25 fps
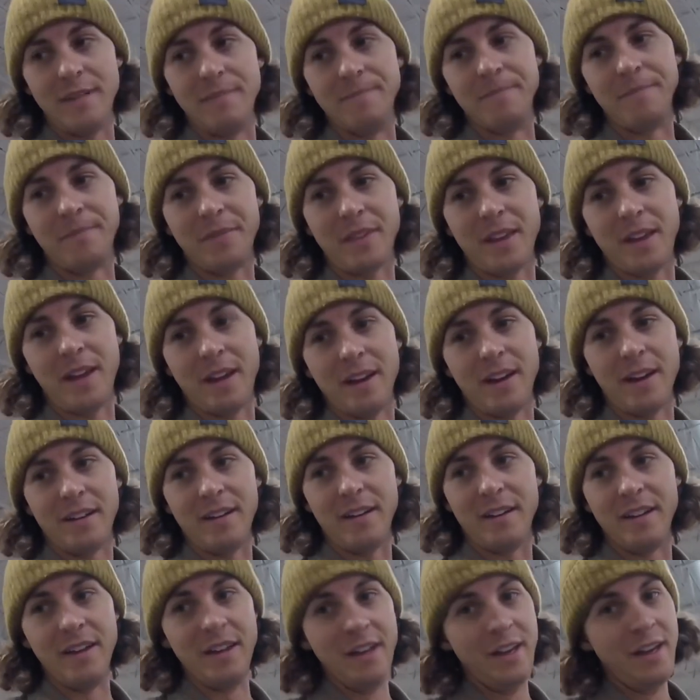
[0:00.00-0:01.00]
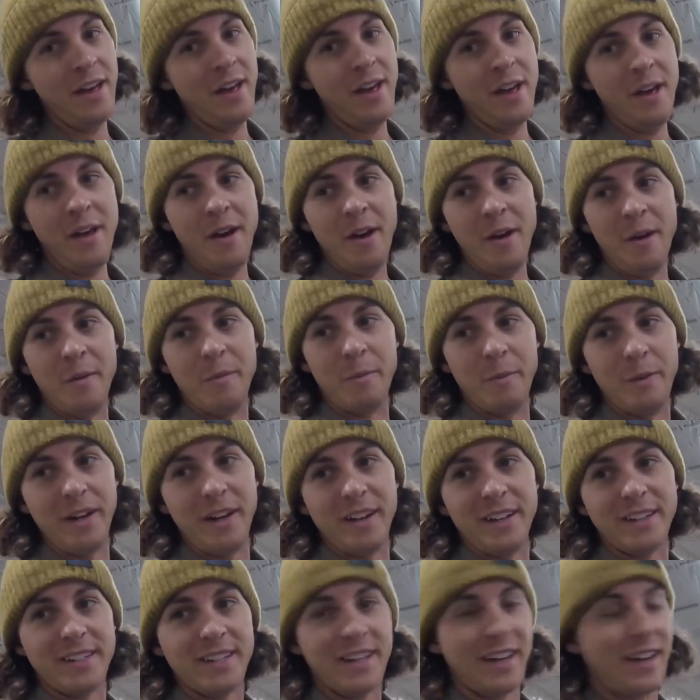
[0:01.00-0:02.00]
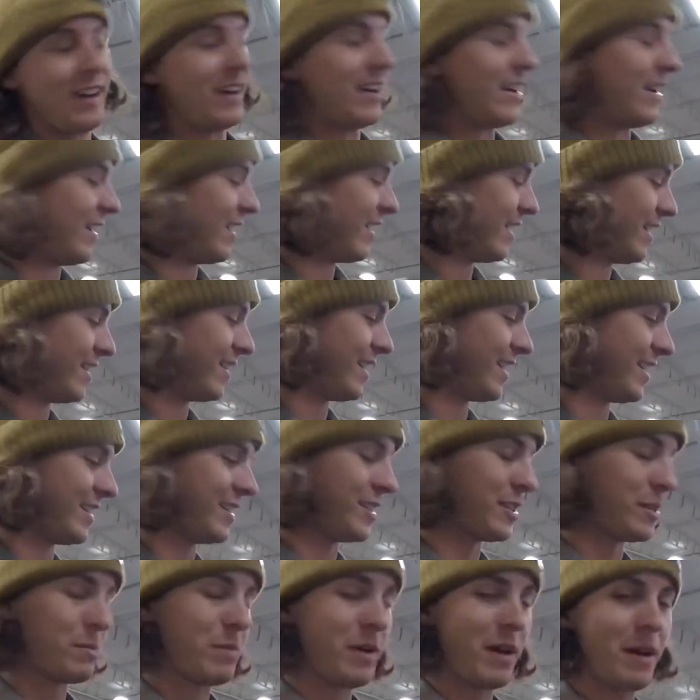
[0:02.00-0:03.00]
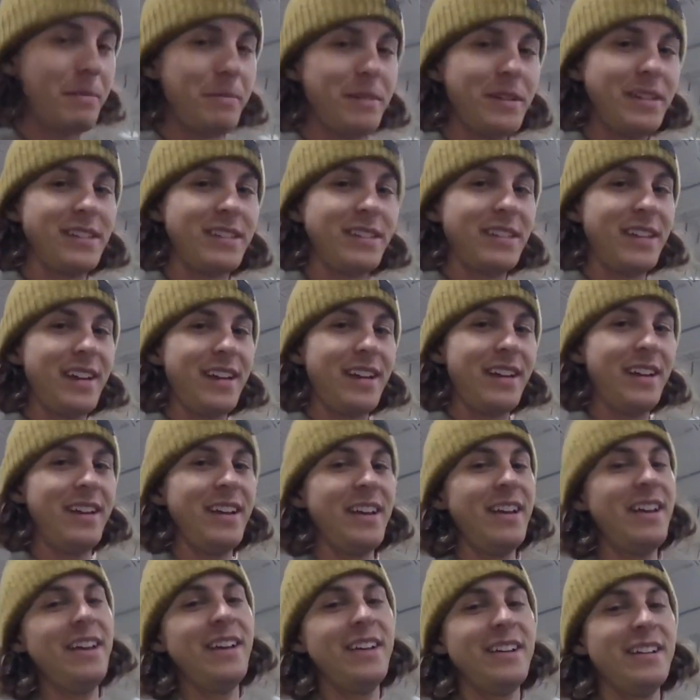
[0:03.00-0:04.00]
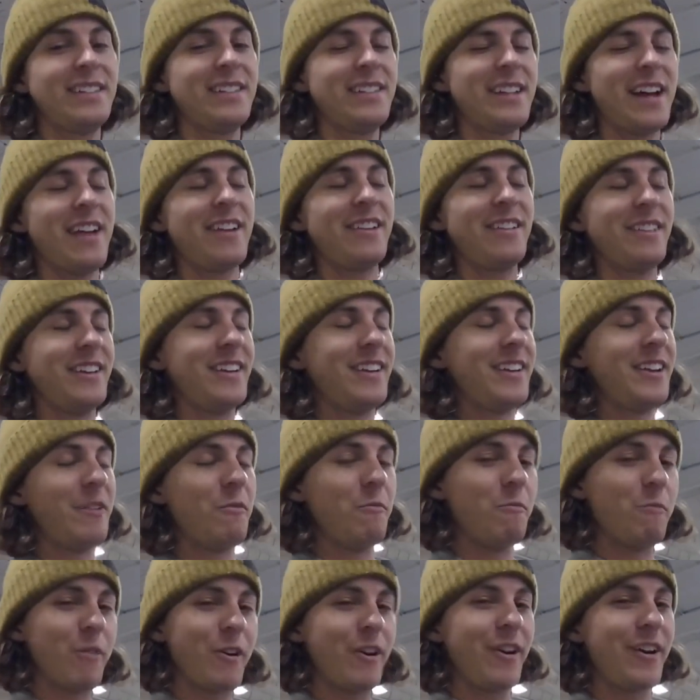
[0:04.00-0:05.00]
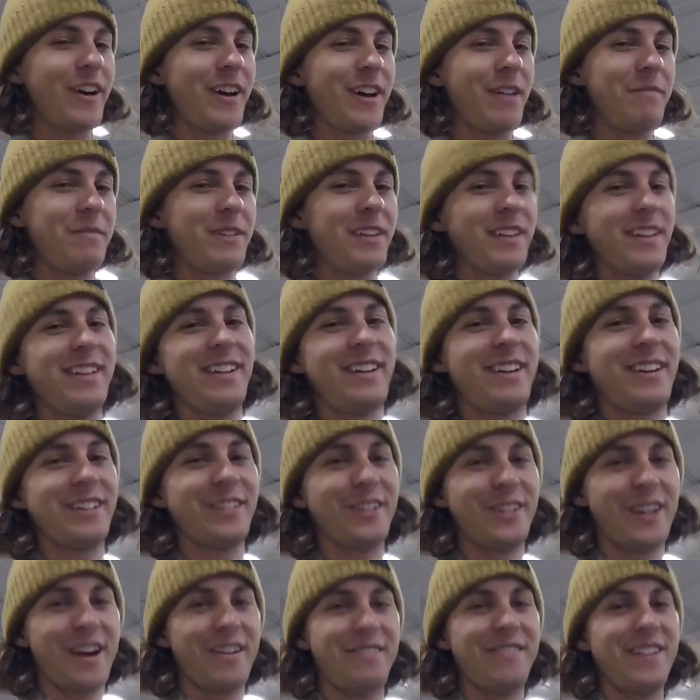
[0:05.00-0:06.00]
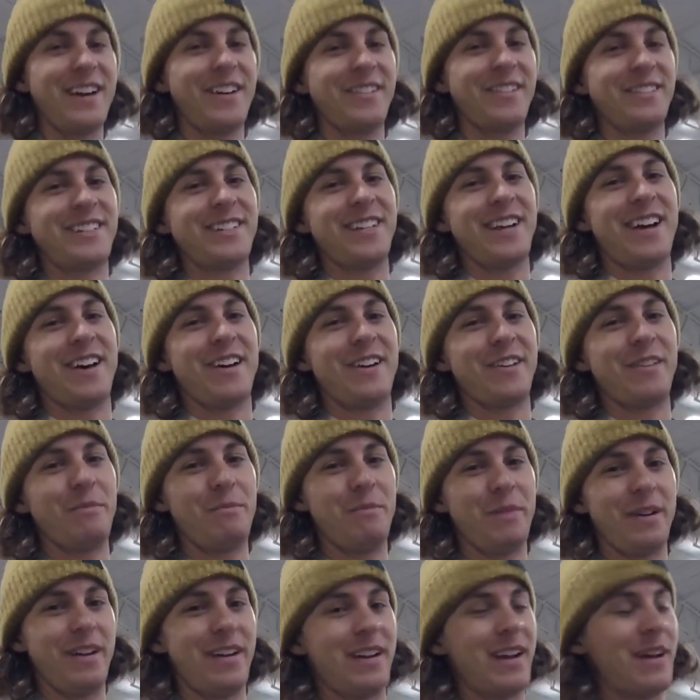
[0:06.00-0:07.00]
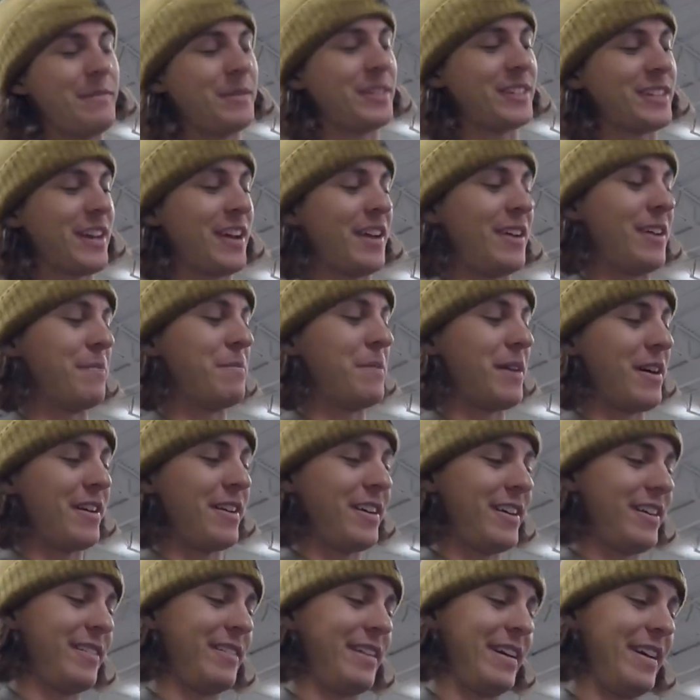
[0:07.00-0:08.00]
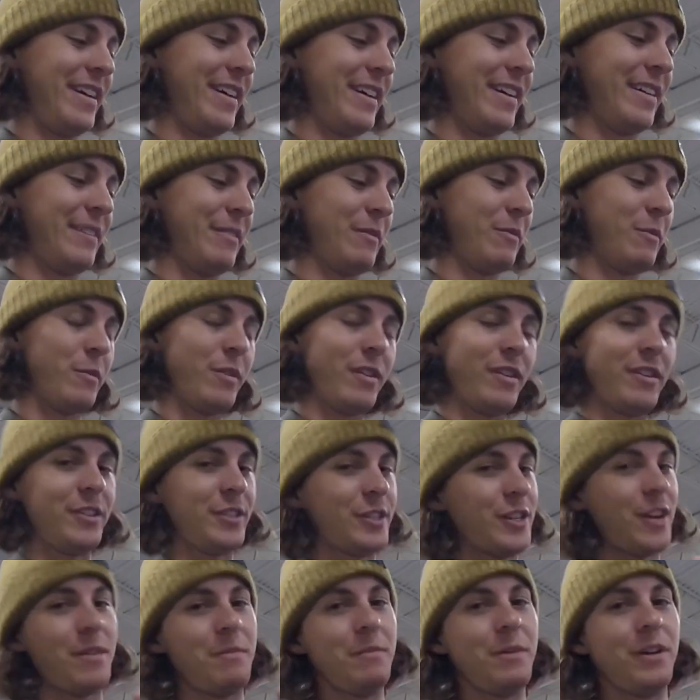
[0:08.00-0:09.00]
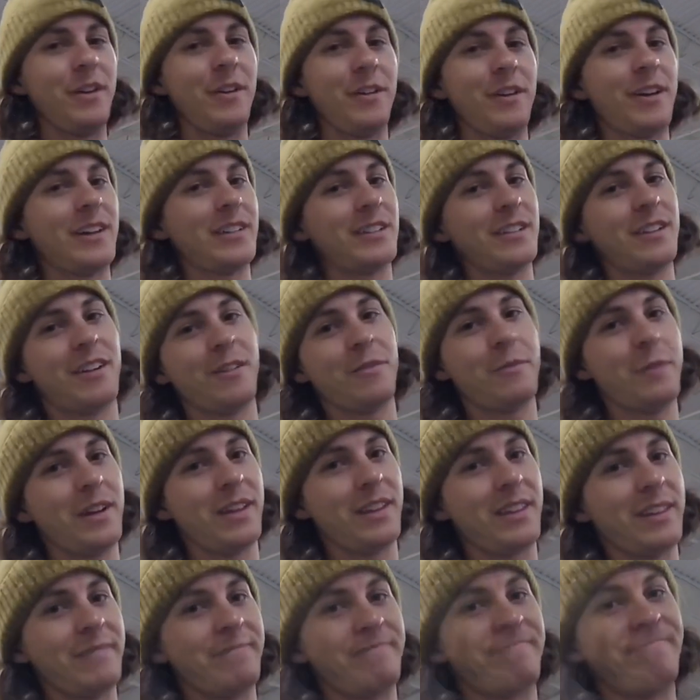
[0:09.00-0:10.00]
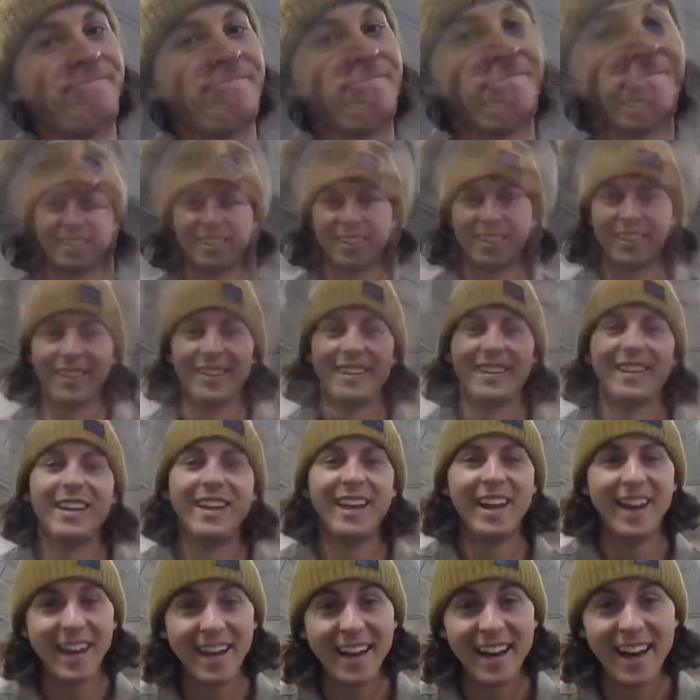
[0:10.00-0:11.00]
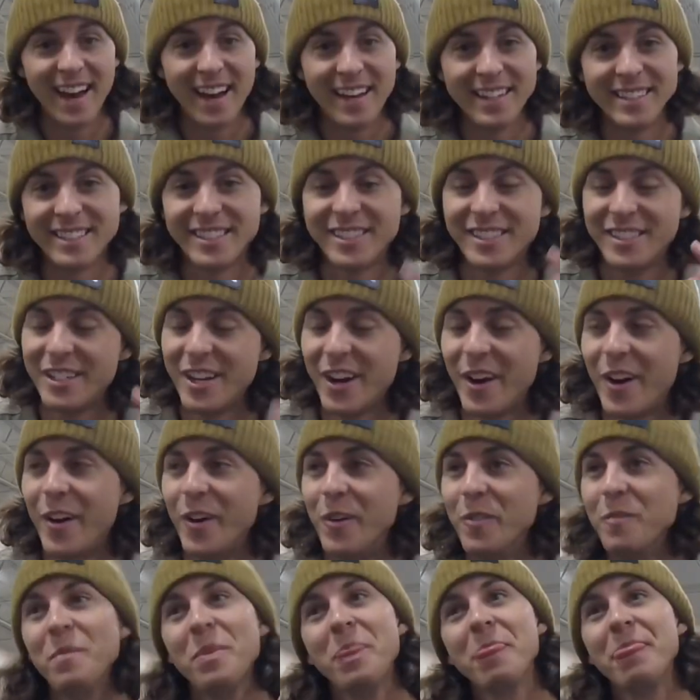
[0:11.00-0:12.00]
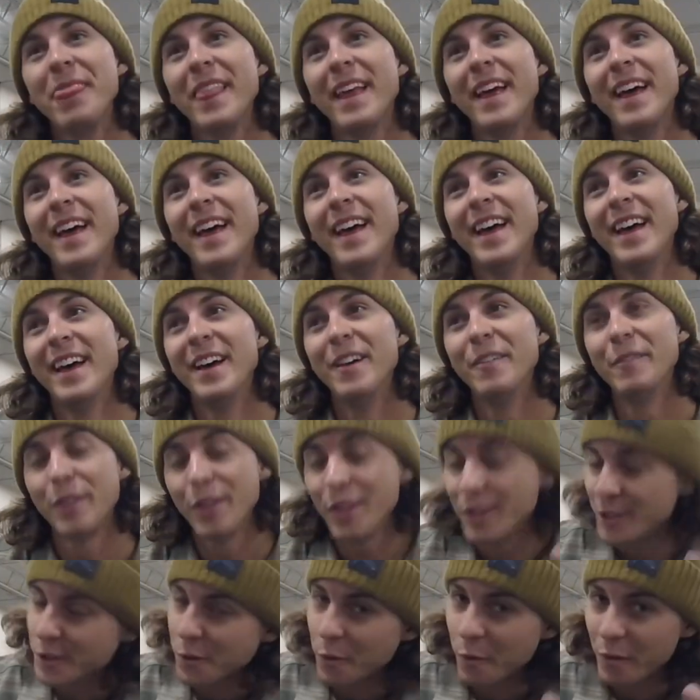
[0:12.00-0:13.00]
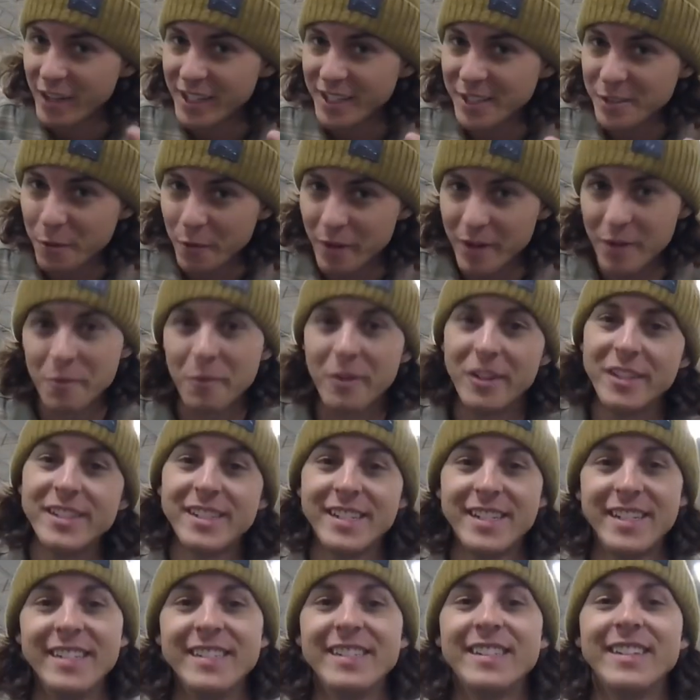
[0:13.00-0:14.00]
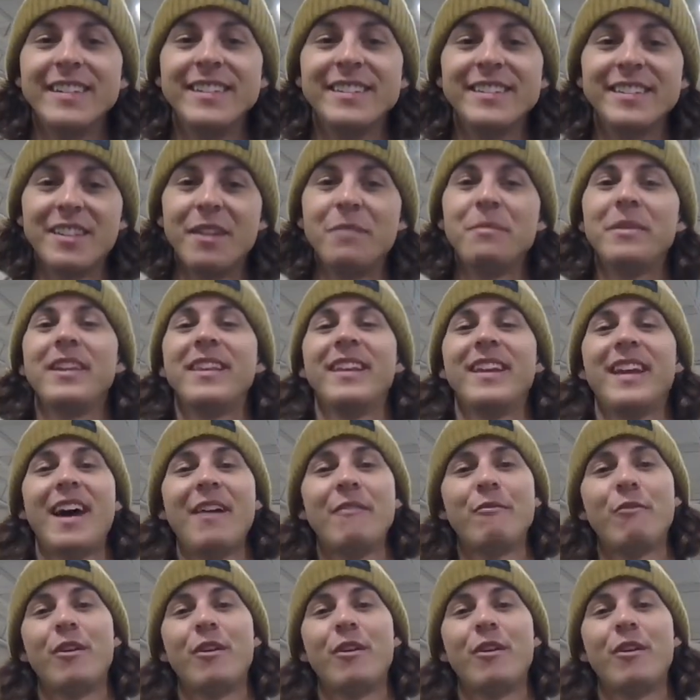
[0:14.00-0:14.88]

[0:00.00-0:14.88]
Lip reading: and we get to let this puppy sit, settle in, and work up to the long drive down south, but I'm excited about it, and we're gonna try to bring you guys along with. Hey guys, so for the 2021 season, something that I've wanted to